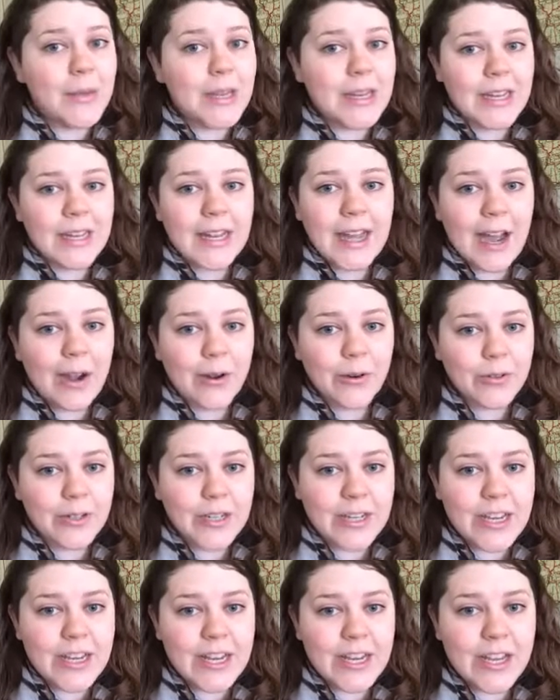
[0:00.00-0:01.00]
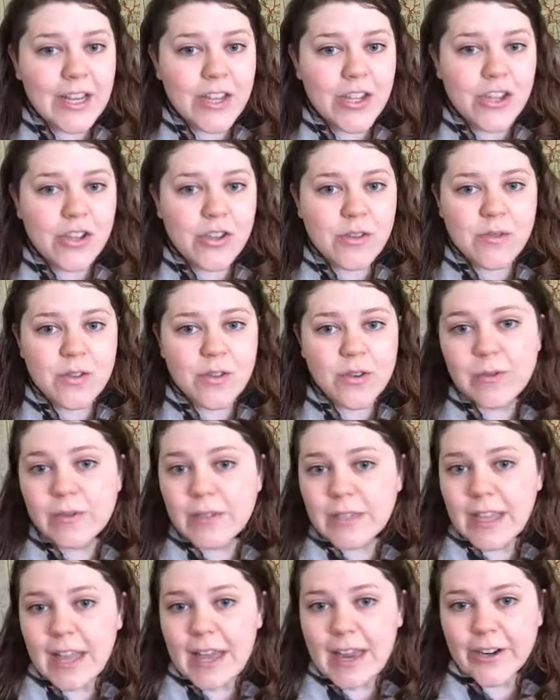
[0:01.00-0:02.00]
media outreach,
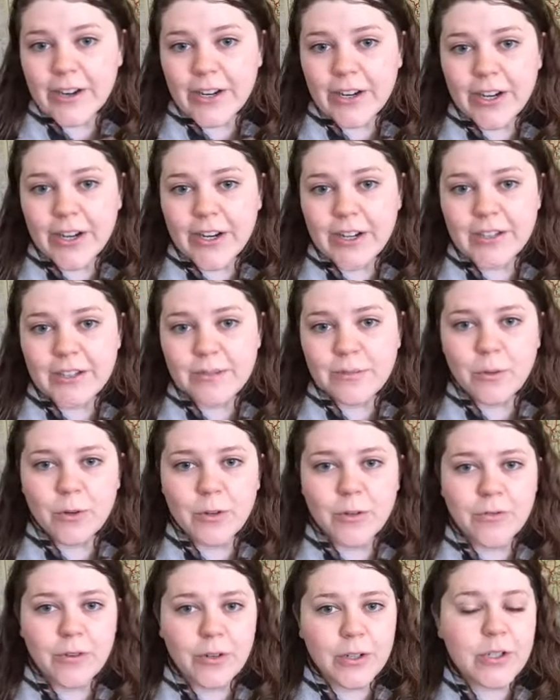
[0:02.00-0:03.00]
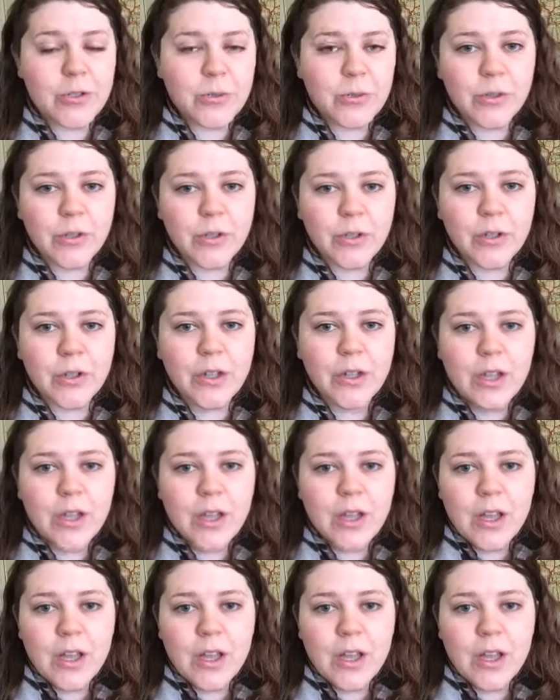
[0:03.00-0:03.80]
newsletters, more virtual